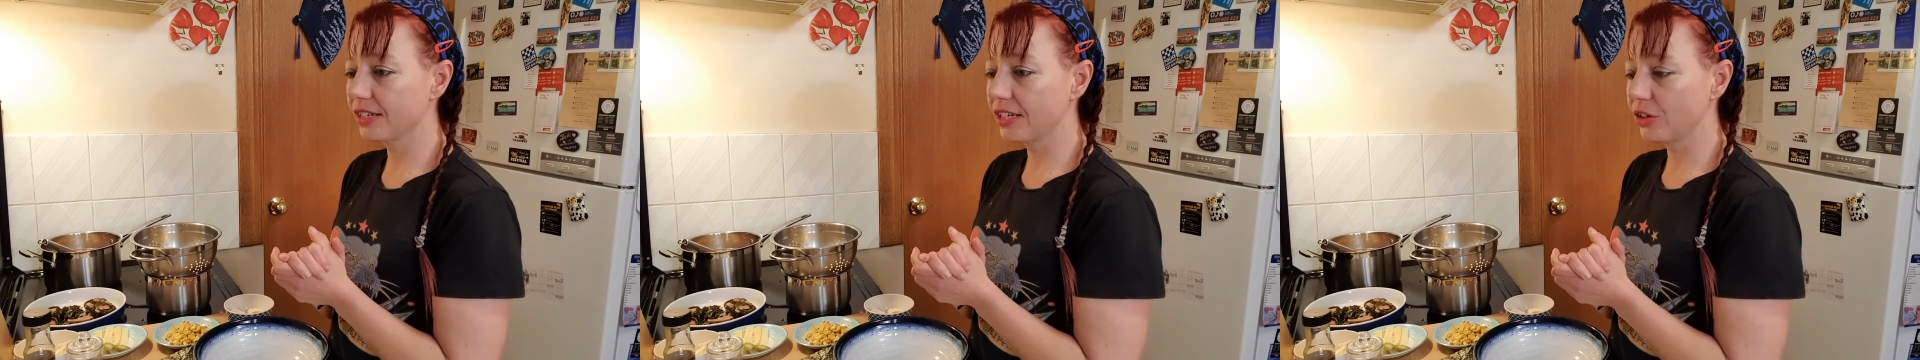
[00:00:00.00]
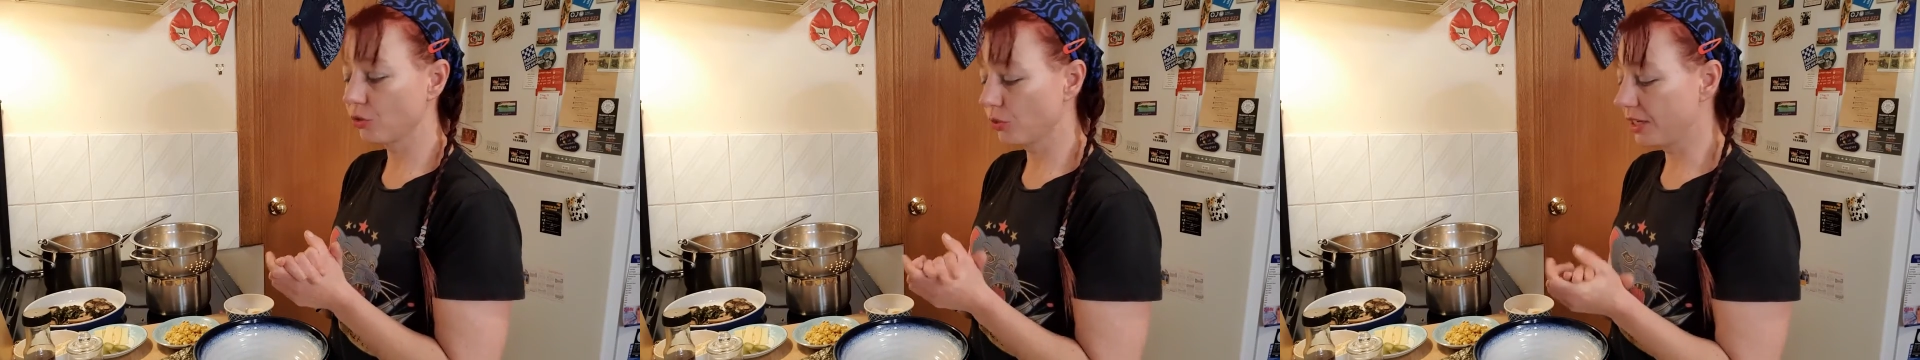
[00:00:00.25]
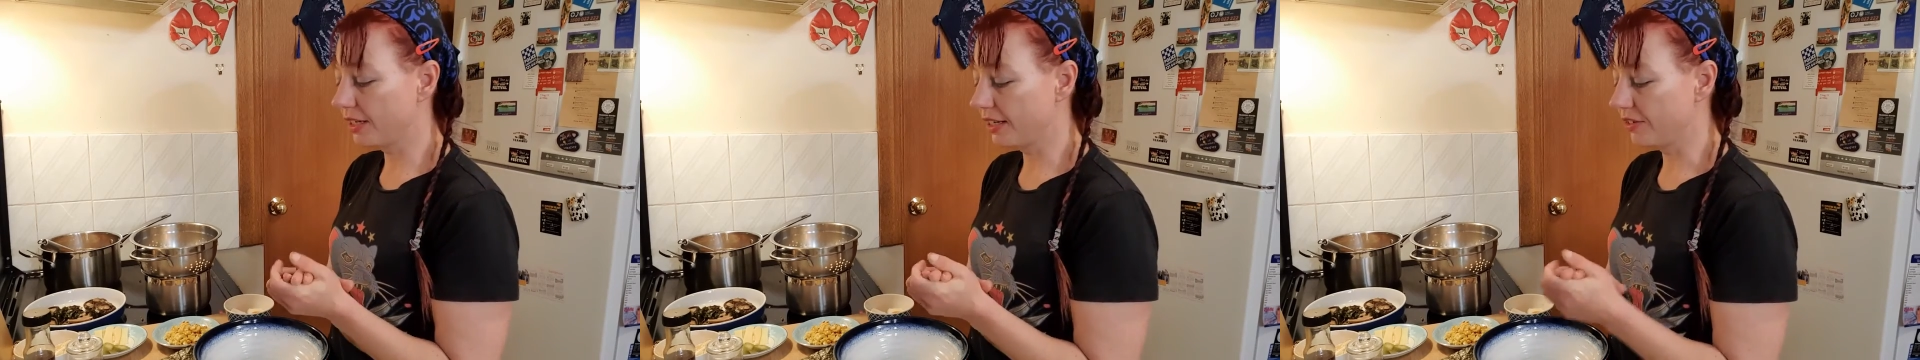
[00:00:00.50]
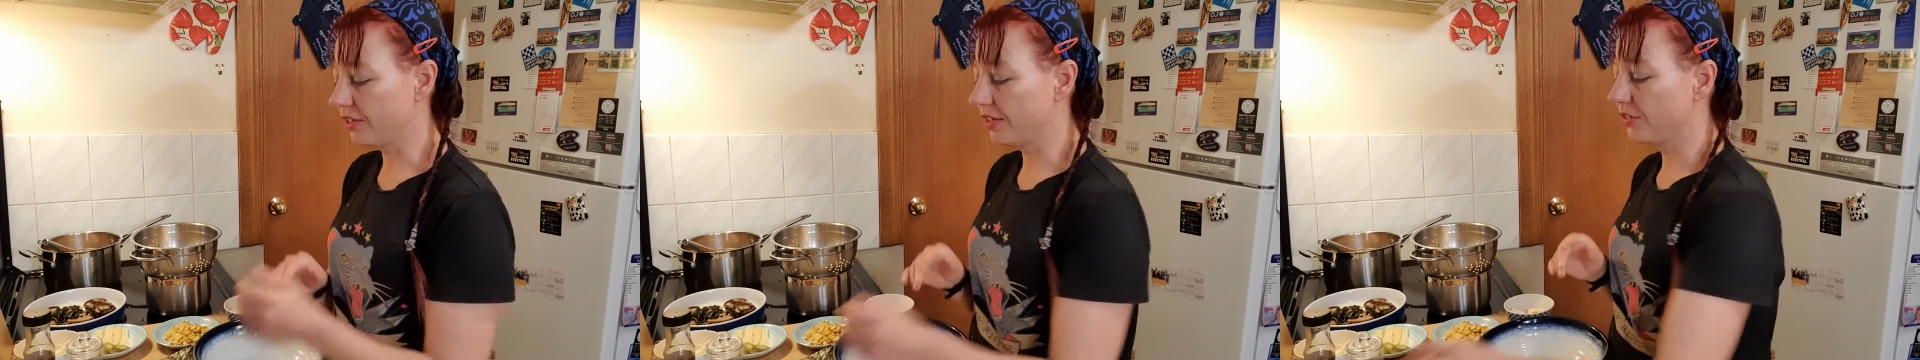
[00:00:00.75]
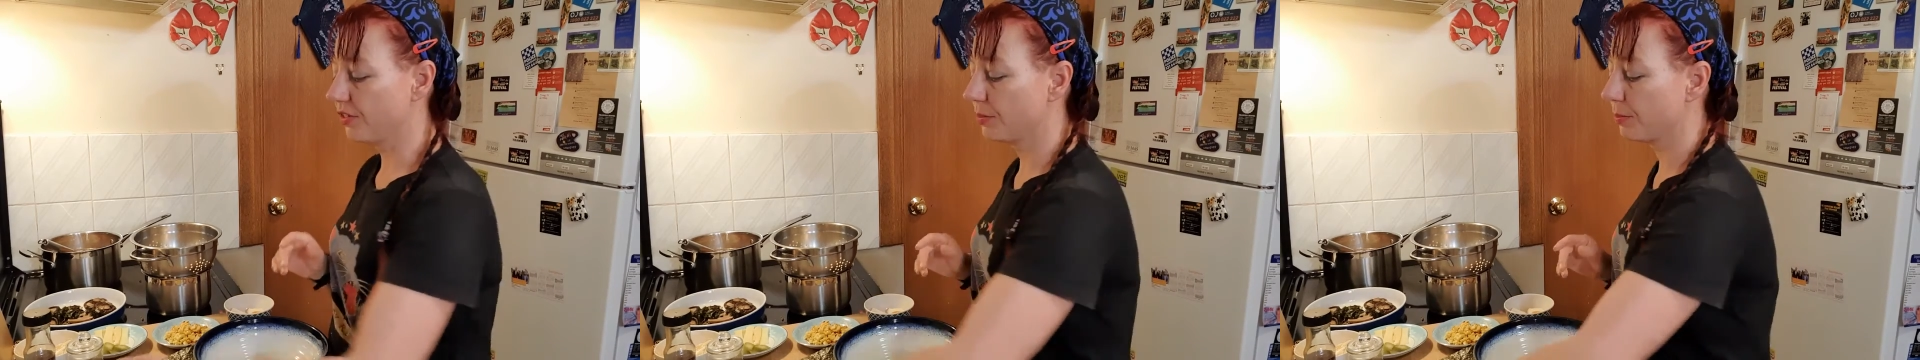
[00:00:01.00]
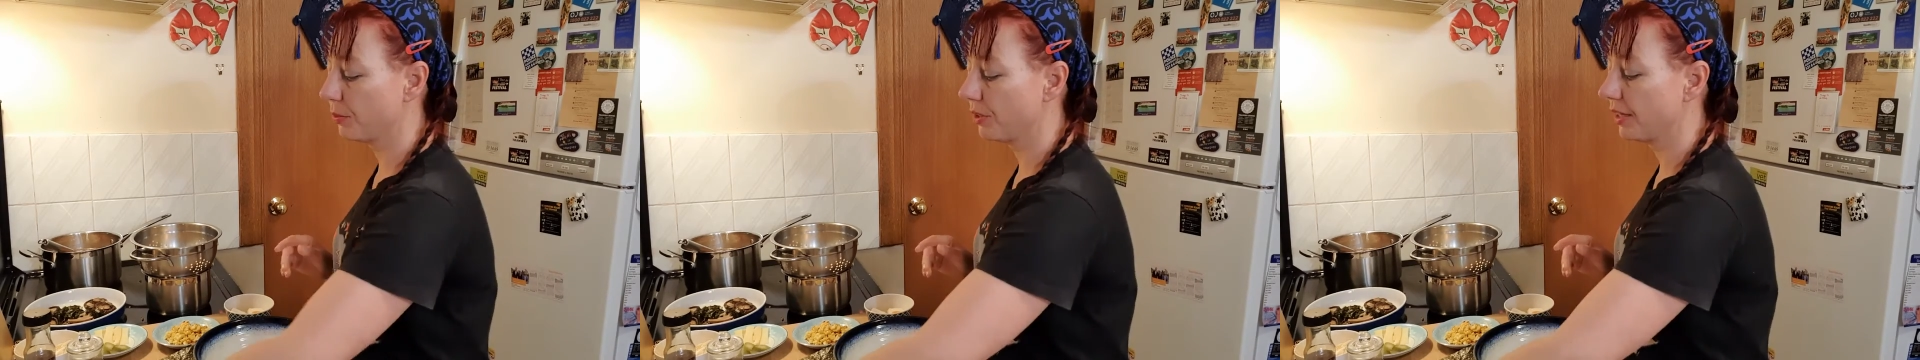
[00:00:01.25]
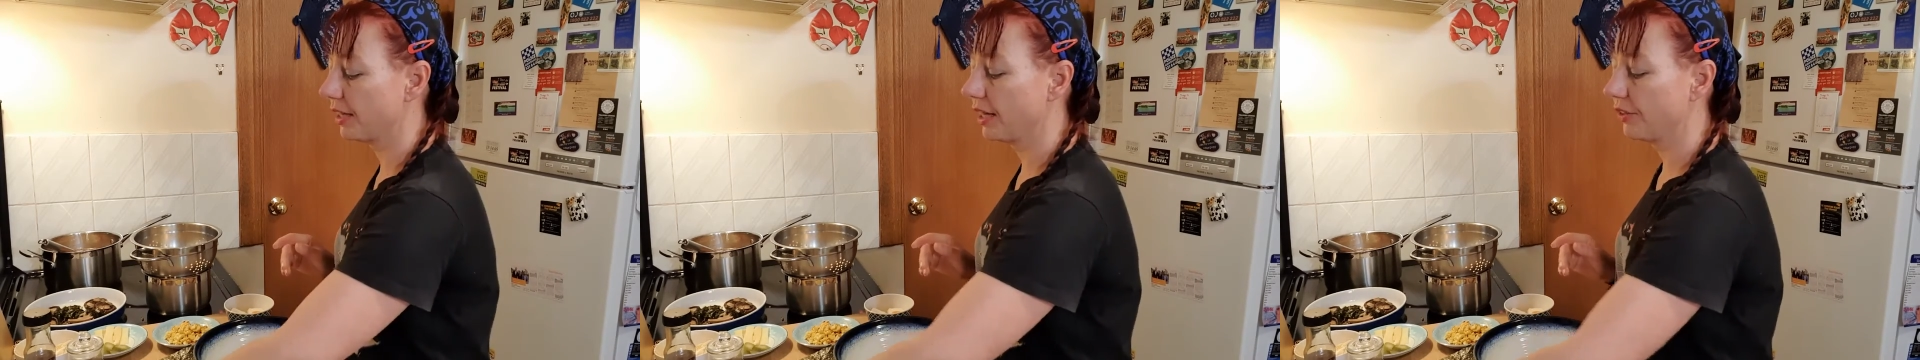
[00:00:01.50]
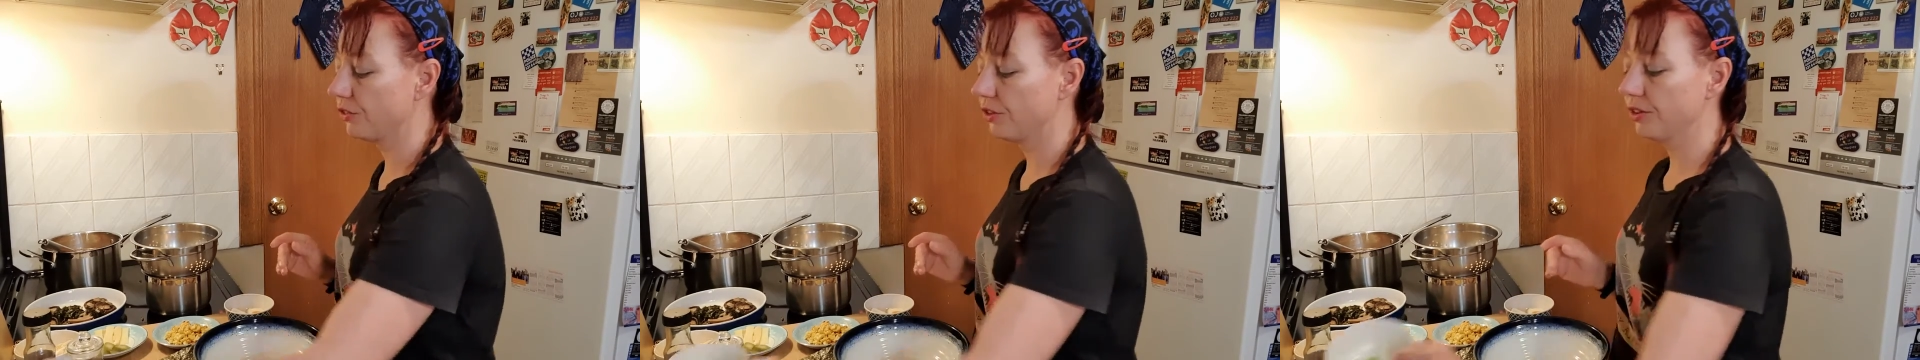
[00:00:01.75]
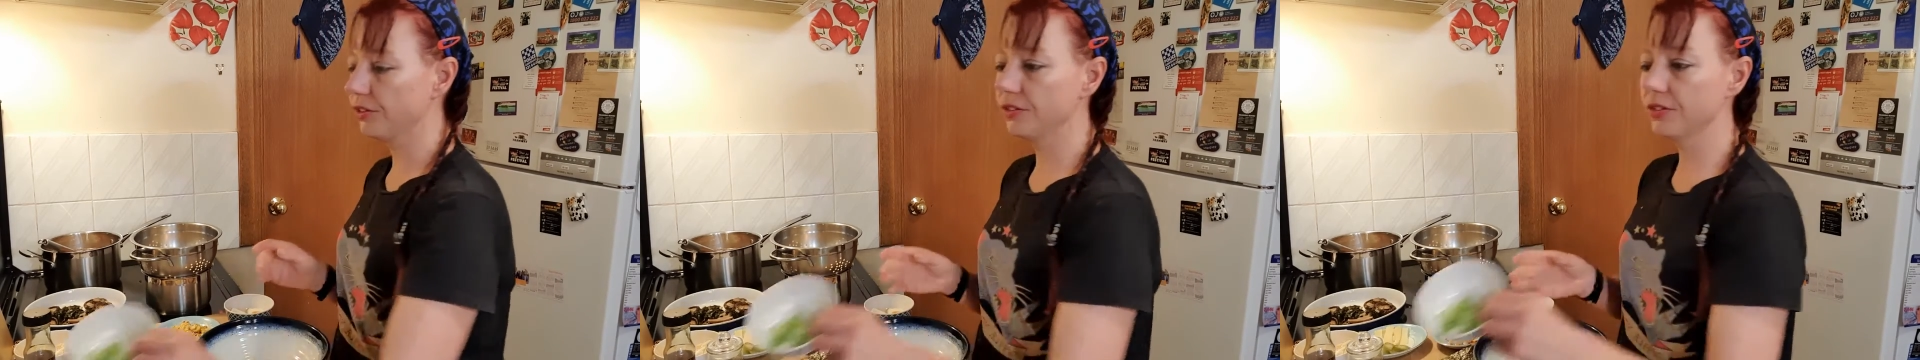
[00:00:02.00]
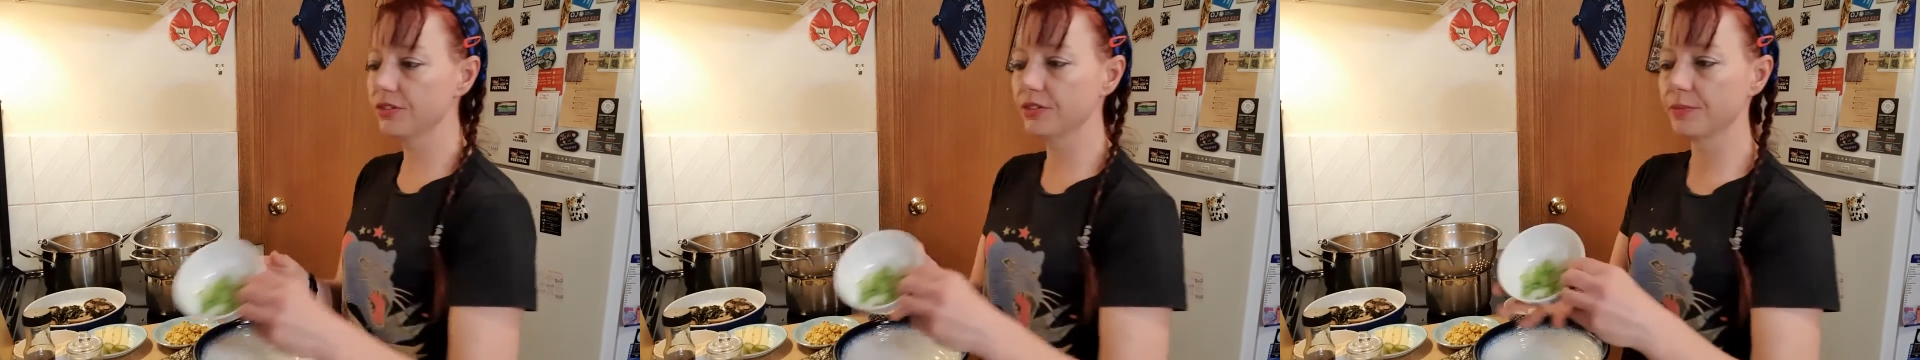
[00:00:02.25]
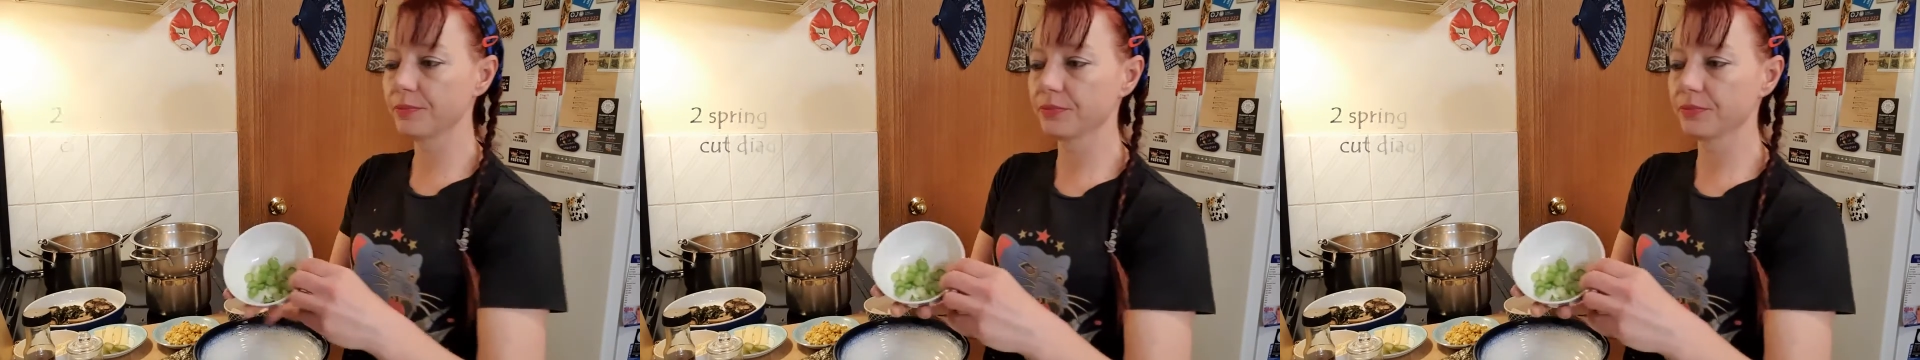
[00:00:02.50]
ingredient is spring onions.